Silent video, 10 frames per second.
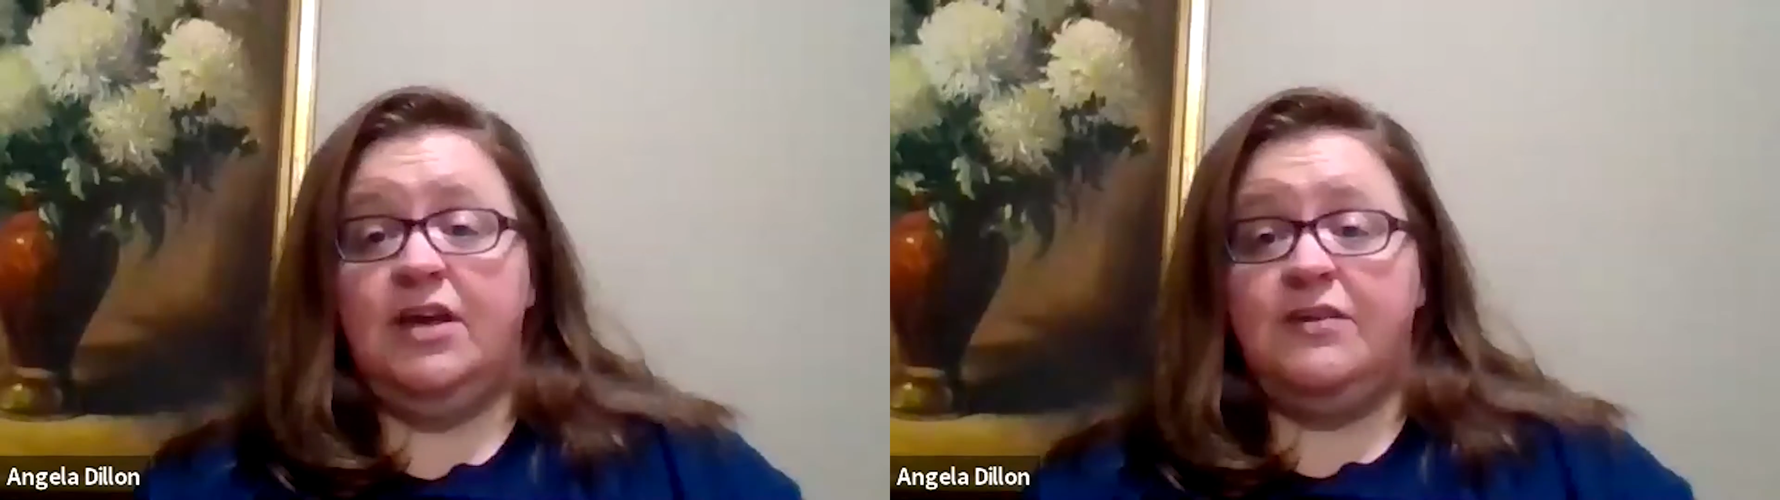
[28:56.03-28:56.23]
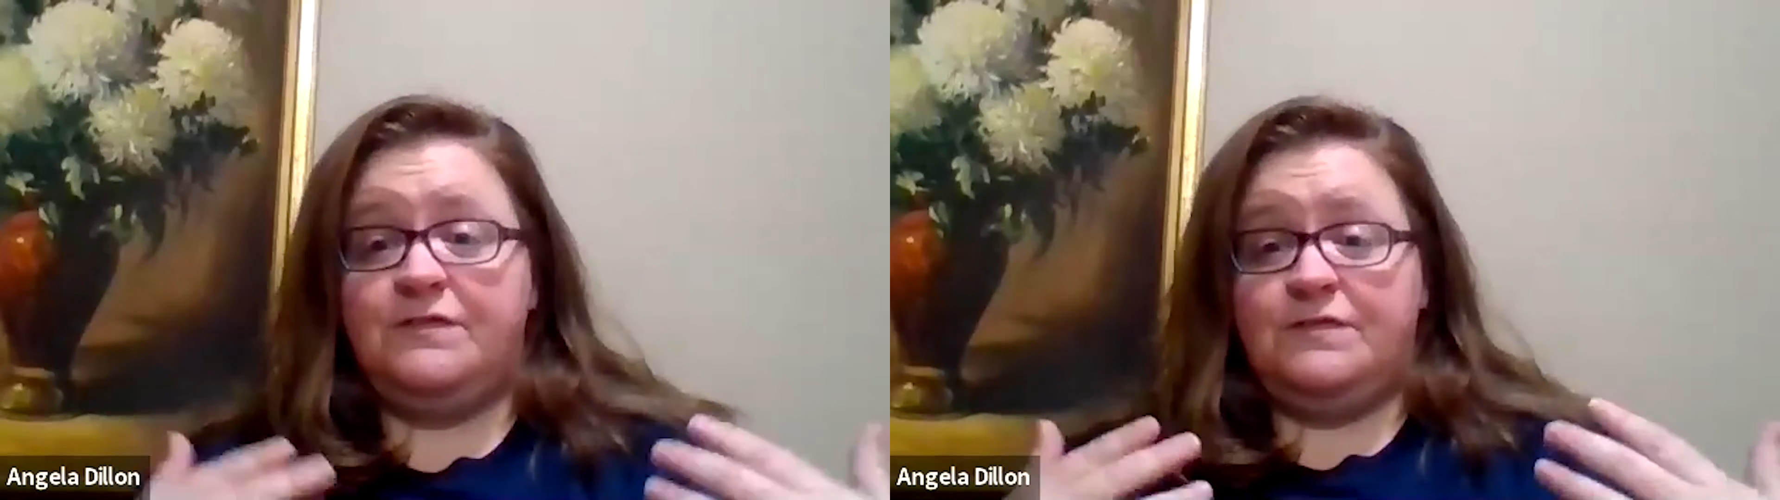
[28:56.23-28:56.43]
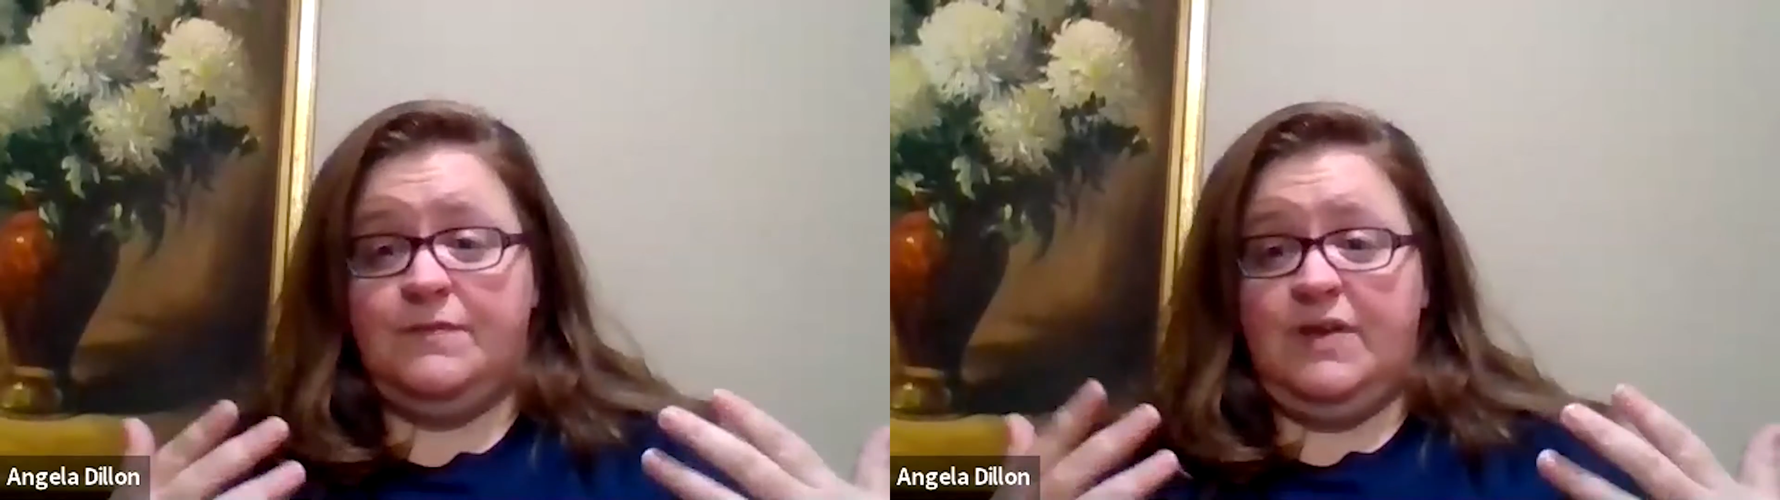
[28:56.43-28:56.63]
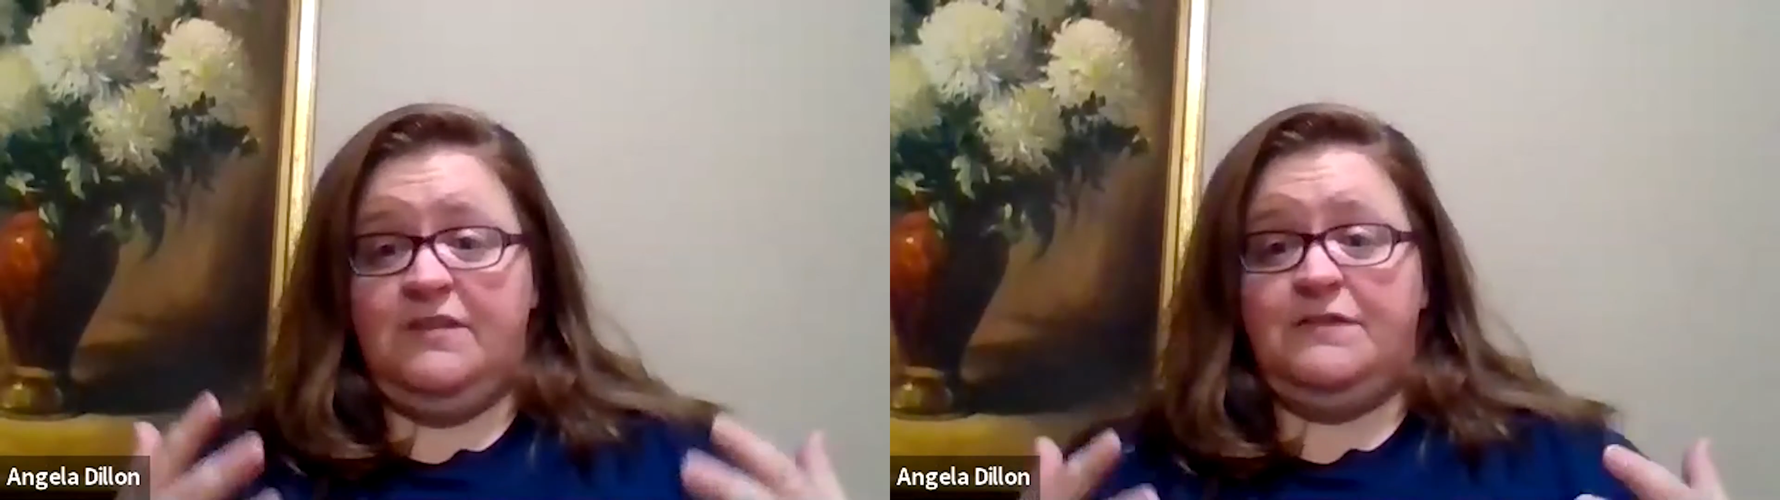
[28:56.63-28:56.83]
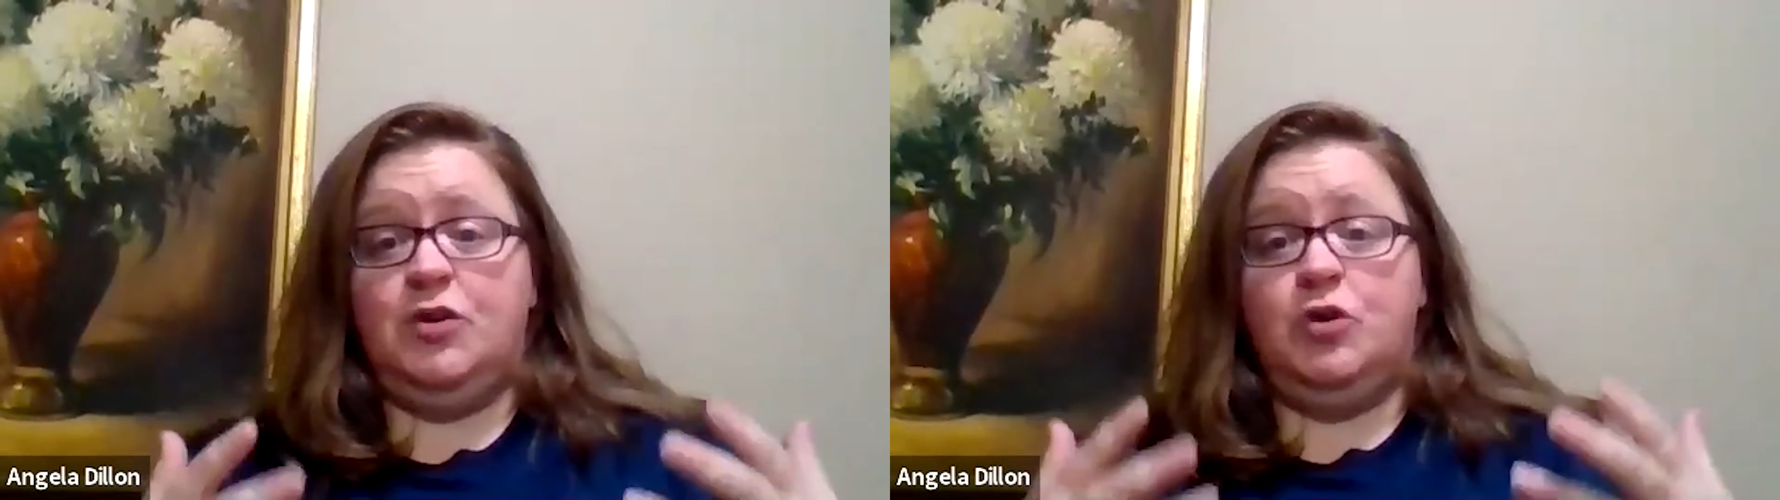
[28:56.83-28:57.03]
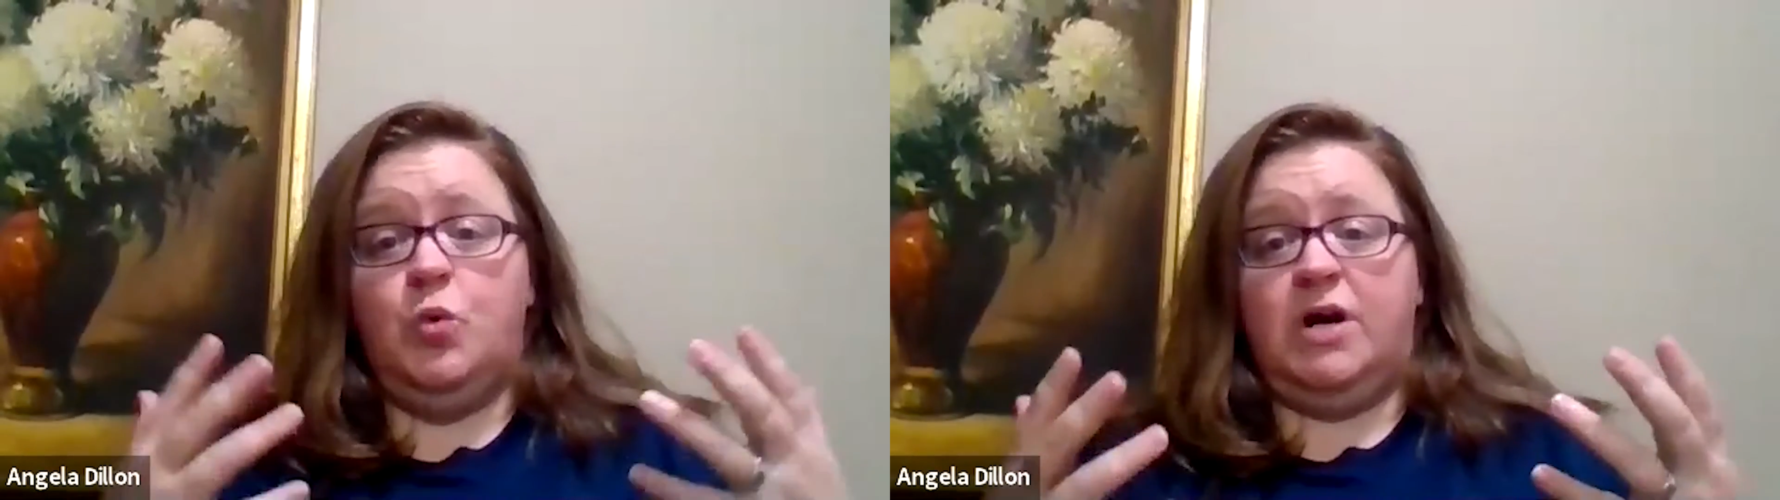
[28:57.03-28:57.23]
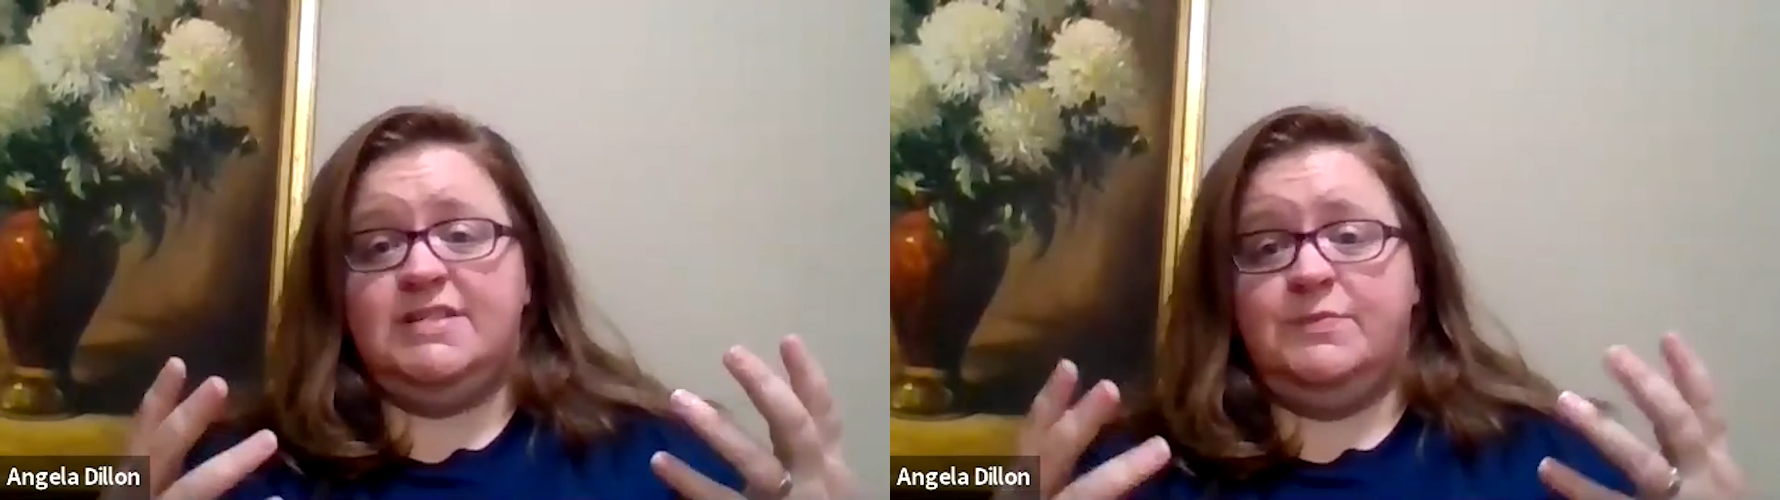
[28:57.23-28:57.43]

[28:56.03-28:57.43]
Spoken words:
if you want